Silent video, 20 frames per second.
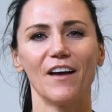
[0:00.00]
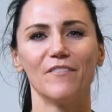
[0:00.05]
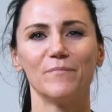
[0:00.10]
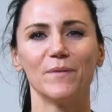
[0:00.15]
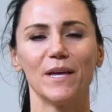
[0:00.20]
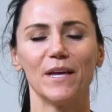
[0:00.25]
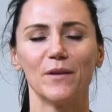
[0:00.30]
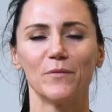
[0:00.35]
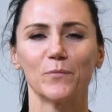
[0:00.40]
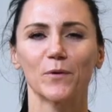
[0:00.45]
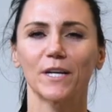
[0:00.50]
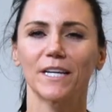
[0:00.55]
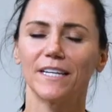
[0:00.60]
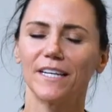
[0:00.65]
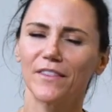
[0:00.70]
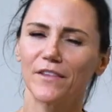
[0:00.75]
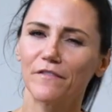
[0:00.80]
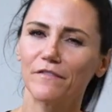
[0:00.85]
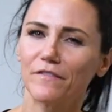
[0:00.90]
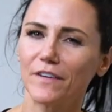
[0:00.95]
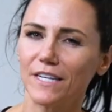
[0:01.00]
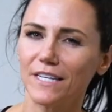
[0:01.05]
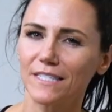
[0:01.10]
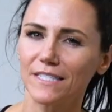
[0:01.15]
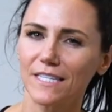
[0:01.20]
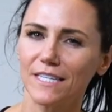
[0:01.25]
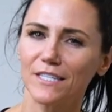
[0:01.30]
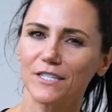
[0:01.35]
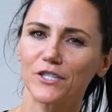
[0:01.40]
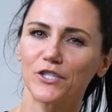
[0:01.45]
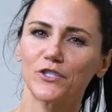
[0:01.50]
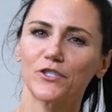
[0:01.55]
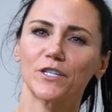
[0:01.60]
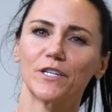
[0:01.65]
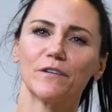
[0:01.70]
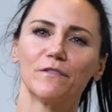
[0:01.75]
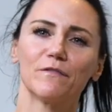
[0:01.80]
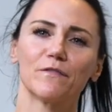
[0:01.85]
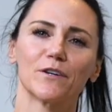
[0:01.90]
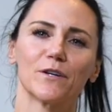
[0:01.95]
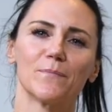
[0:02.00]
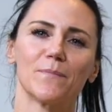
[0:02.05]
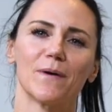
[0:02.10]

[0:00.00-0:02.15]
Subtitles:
I've been working in the fitness industry for